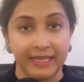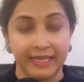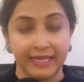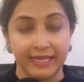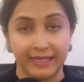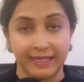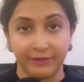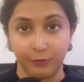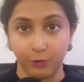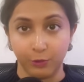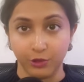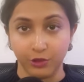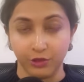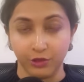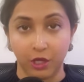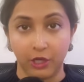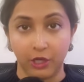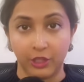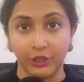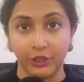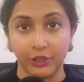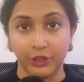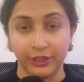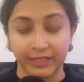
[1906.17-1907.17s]
It was
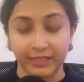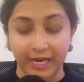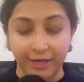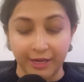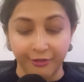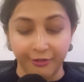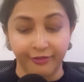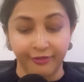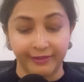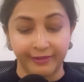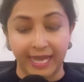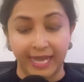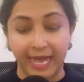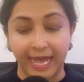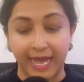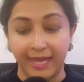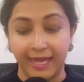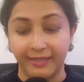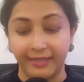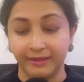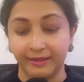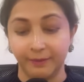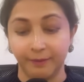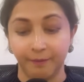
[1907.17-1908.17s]
large enough
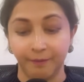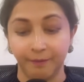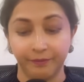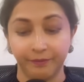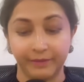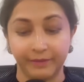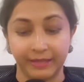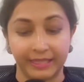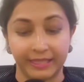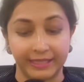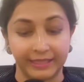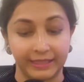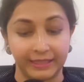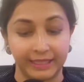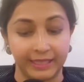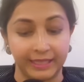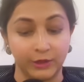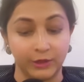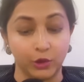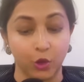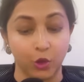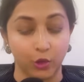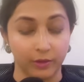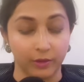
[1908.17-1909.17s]
that
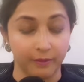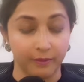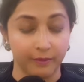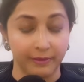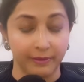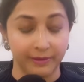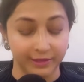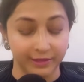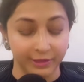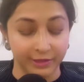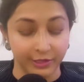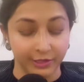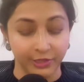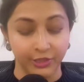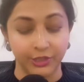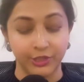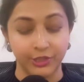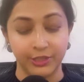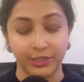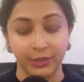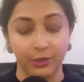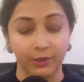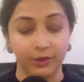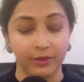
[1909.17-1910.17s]
it could
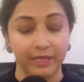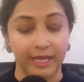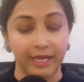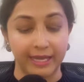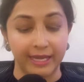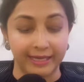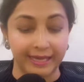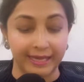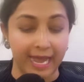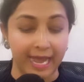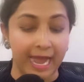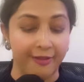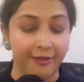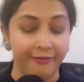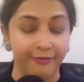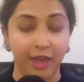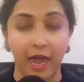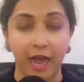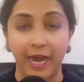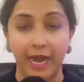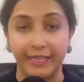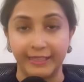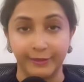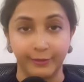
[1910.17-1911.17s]
still have
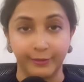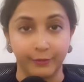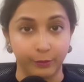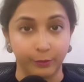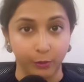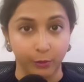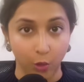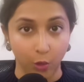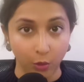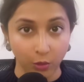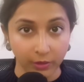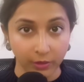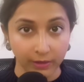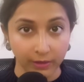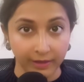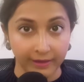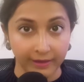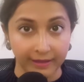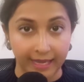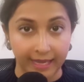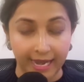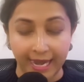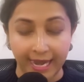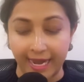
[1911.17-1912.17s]
high
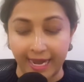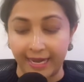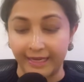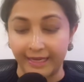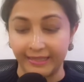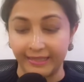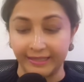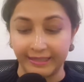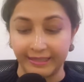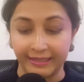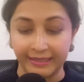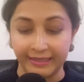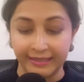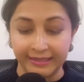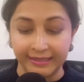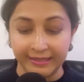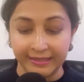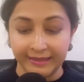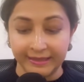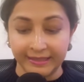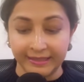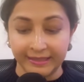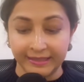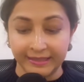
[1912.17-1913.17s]
growth, and
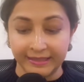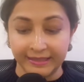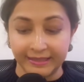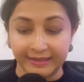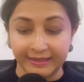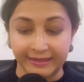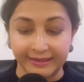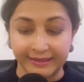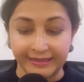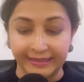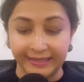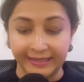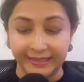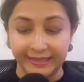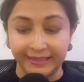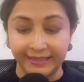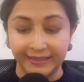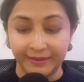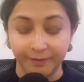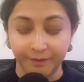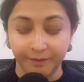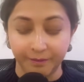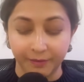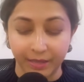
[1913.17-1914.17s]

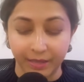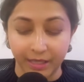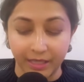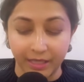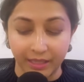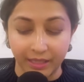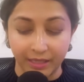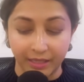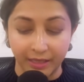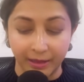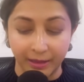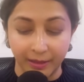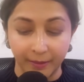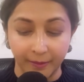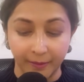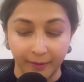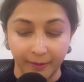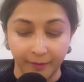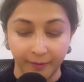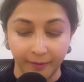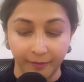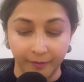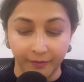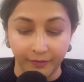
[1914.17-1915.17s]
the
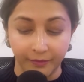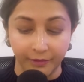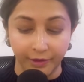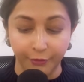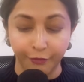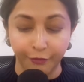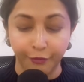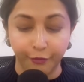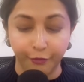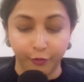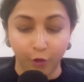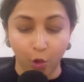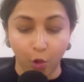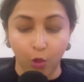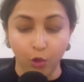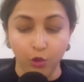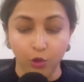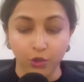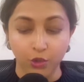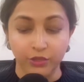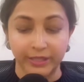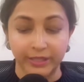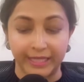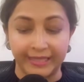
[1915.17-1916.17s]

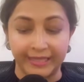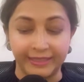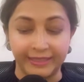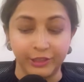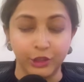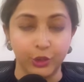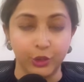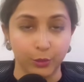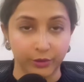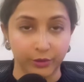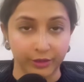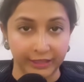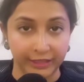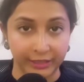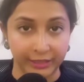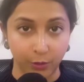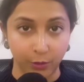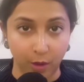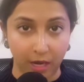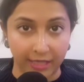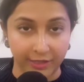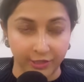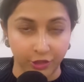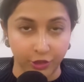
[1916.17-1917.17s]
flows into the
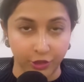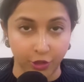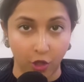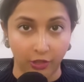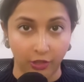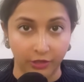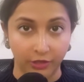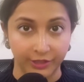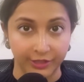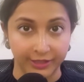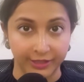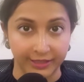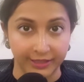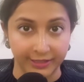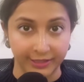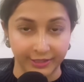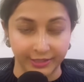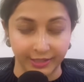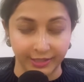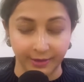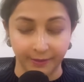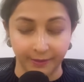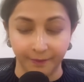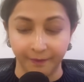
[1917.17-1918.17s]
US dollar
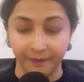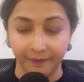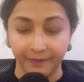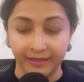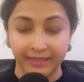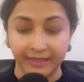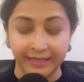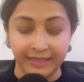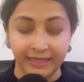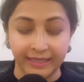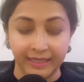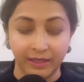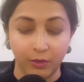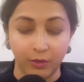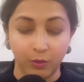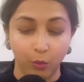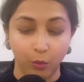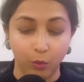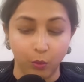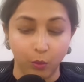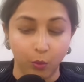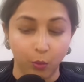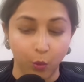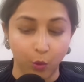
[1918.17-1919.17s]
system
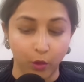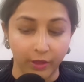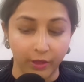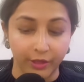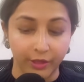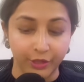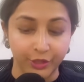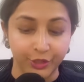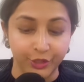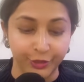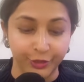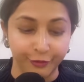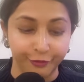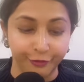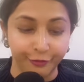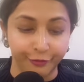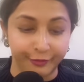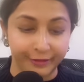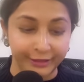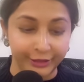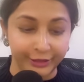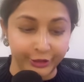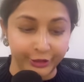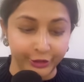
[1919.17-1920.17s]
were
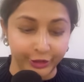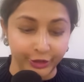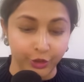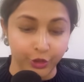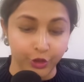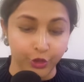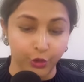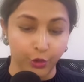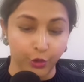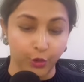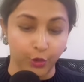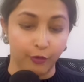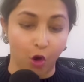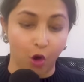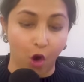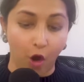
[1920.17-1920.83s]
sufficient to sort of